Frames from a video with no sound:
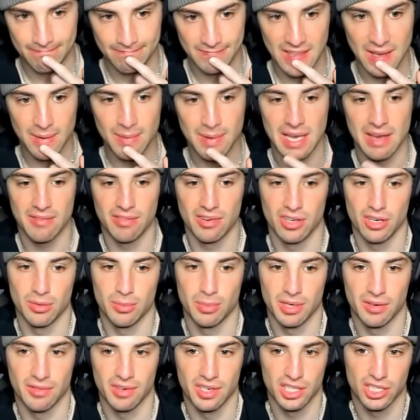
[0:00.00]
then we have a little
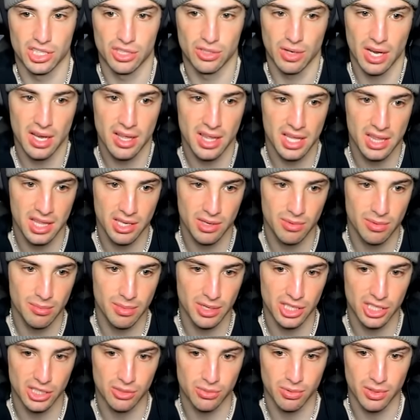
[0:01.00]
bit of an issue. I, I think we
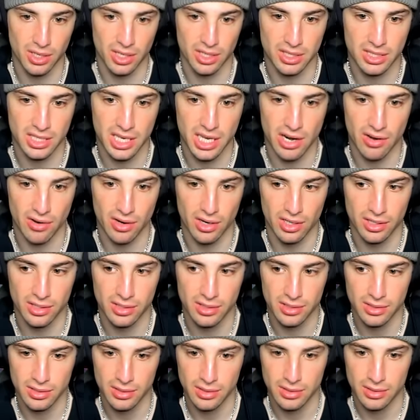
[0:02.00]
might just want to Terra
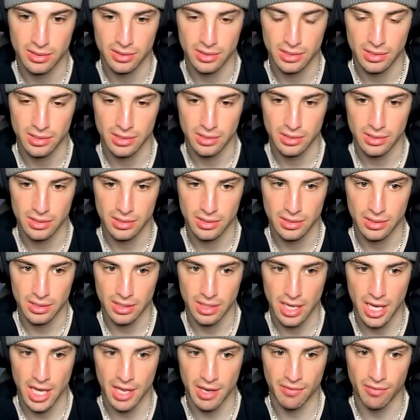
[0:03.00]

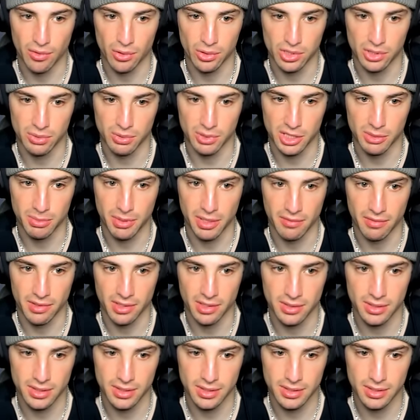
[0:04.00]
and Volt Switch Pivot